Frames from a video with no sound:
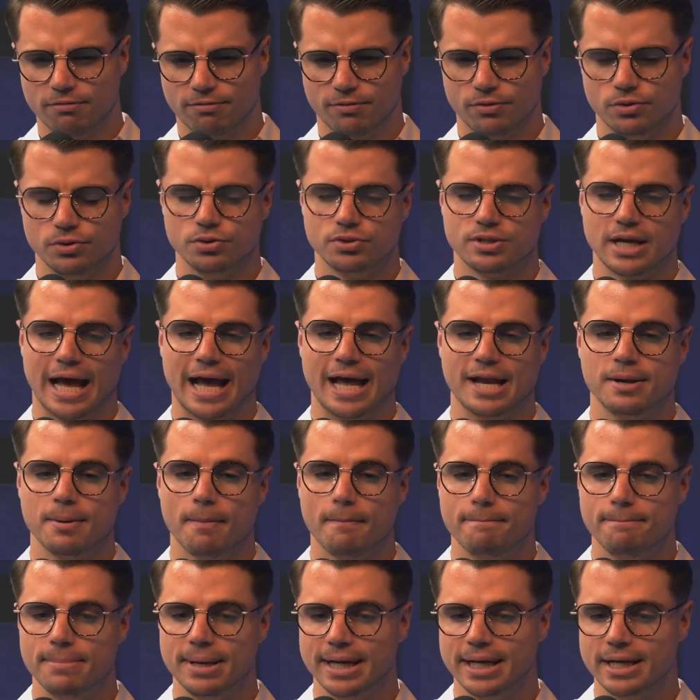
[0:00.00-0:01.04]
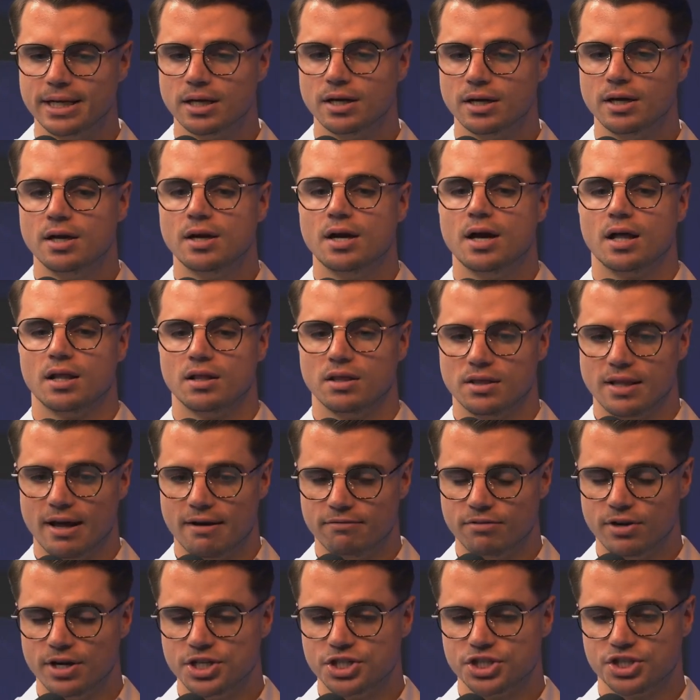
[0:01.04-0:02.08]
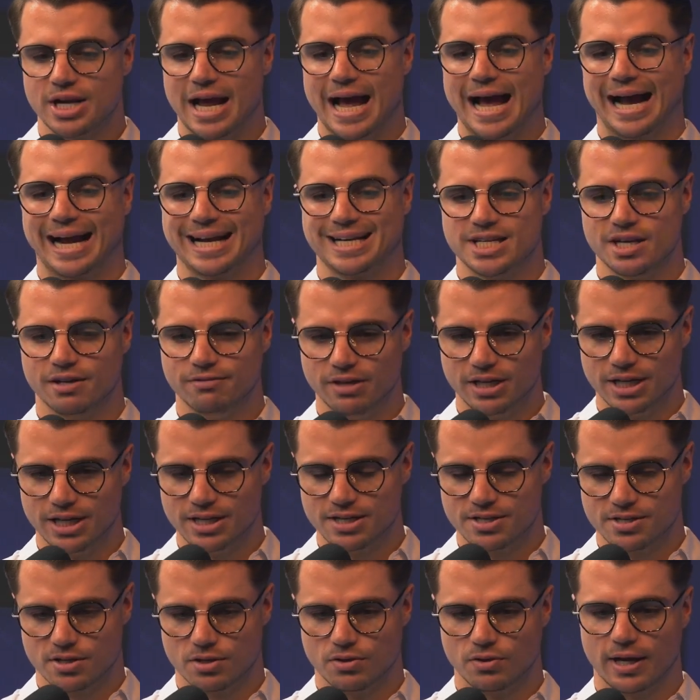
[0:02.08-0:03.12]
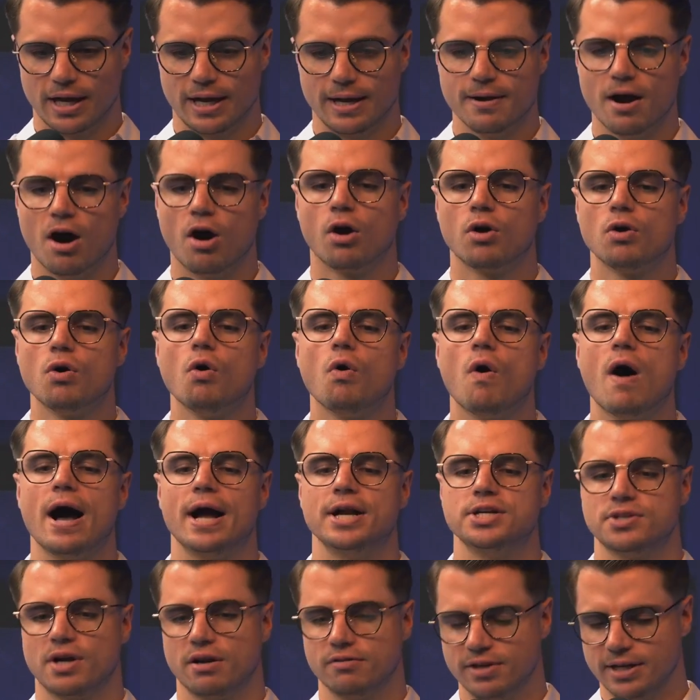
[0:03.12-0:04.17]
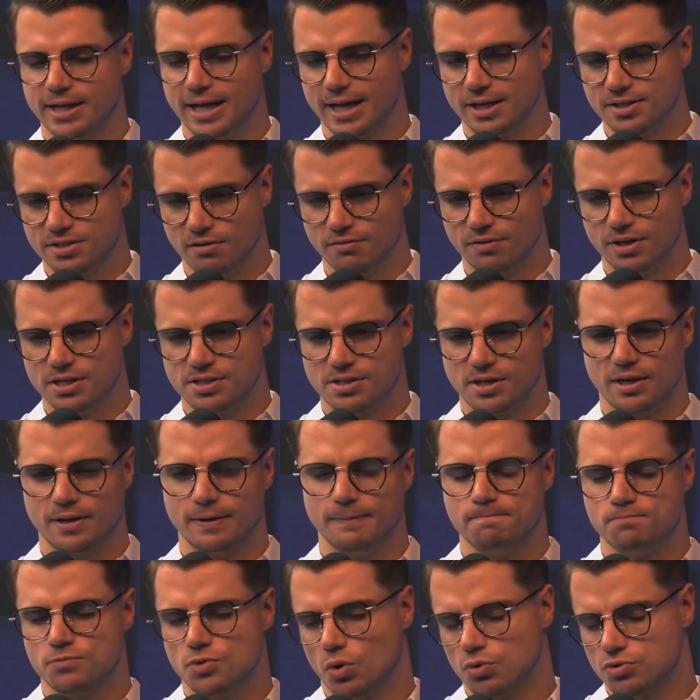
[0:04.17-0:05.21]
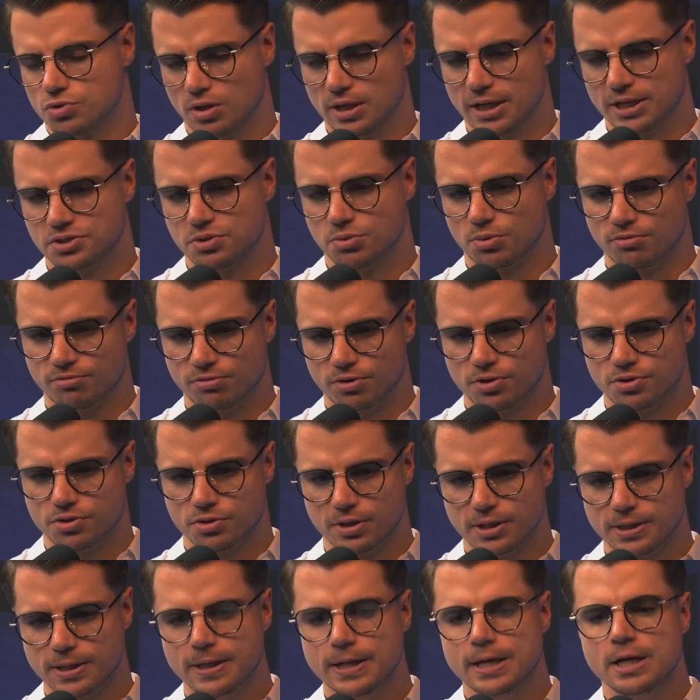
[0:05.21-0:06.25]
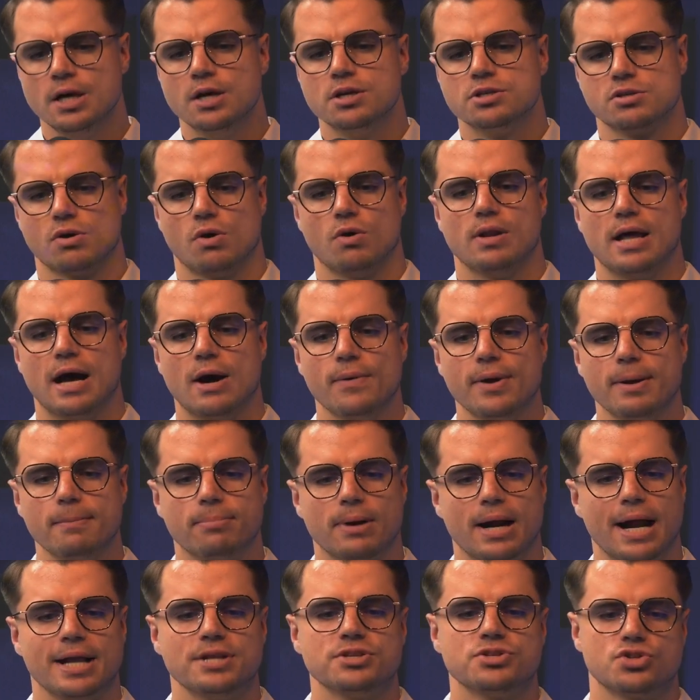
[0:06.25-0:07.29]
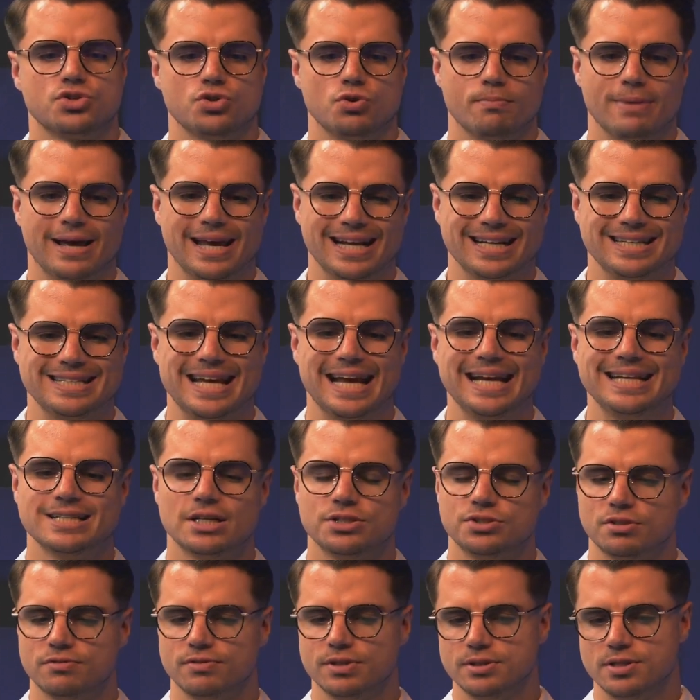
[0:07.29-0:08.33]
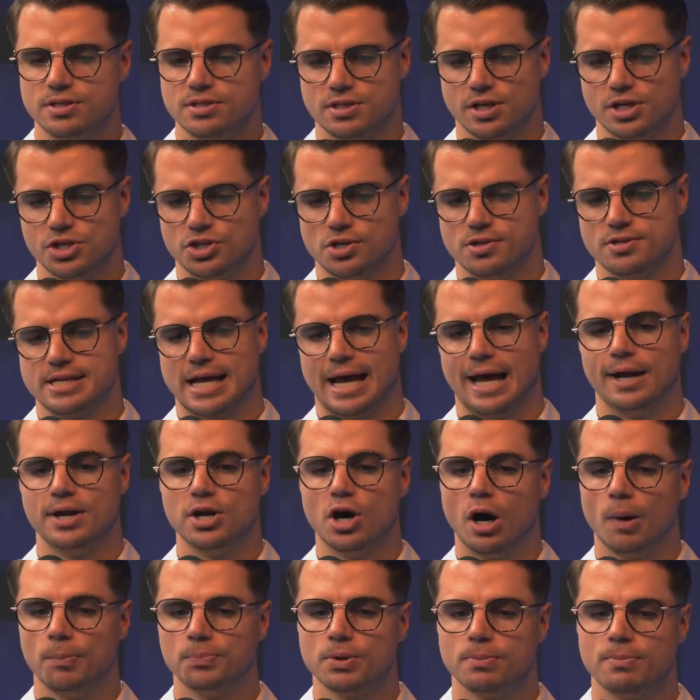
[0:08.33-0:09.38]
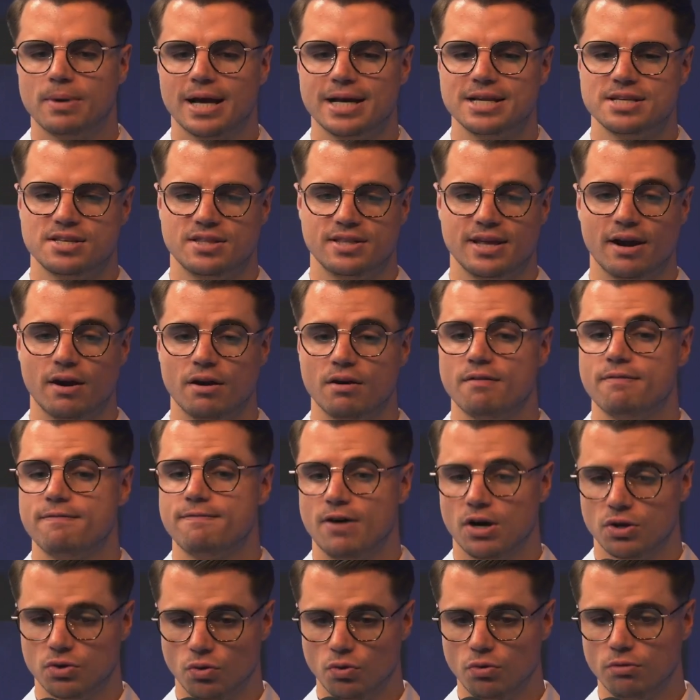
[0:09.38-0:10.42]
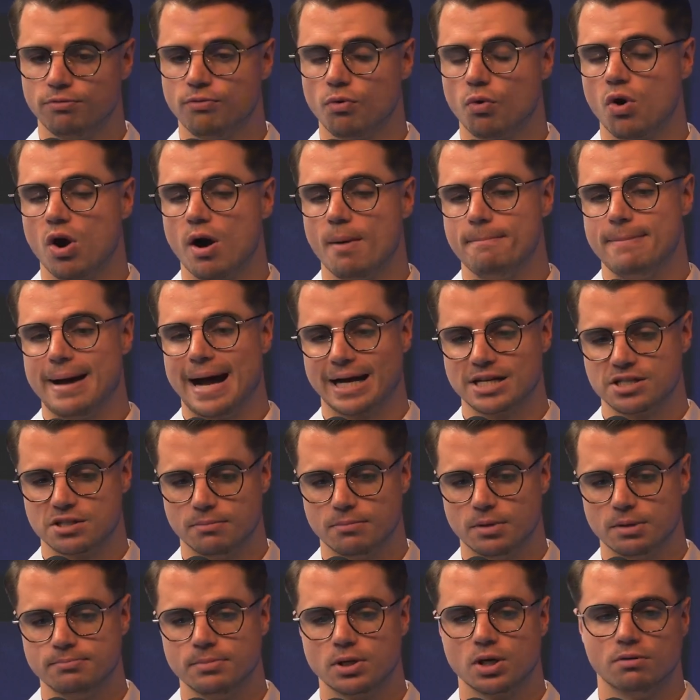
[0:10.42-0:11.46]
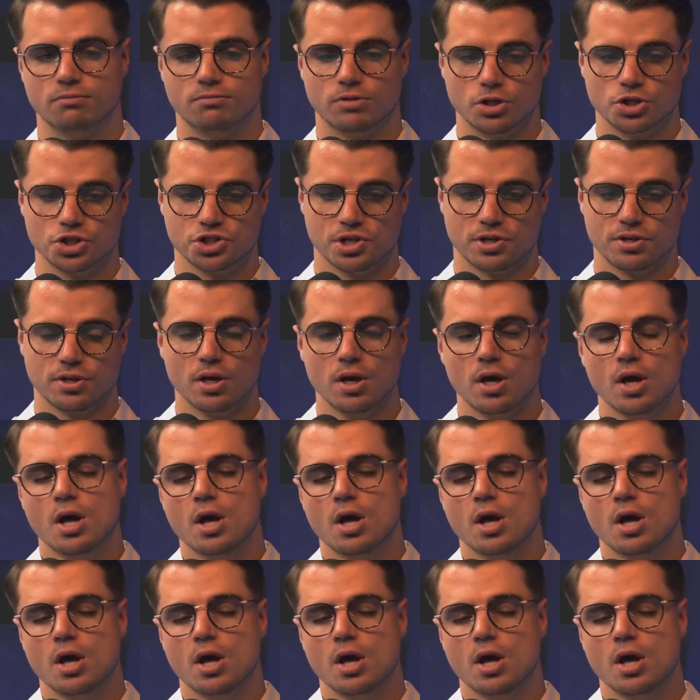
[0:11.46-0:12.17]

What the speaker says: fruit and big leverage activities, okay? ROI driving activities, I also like to refer to it. So allowing brands to make data-driven decisions and optimize their funnel for maximum conversion.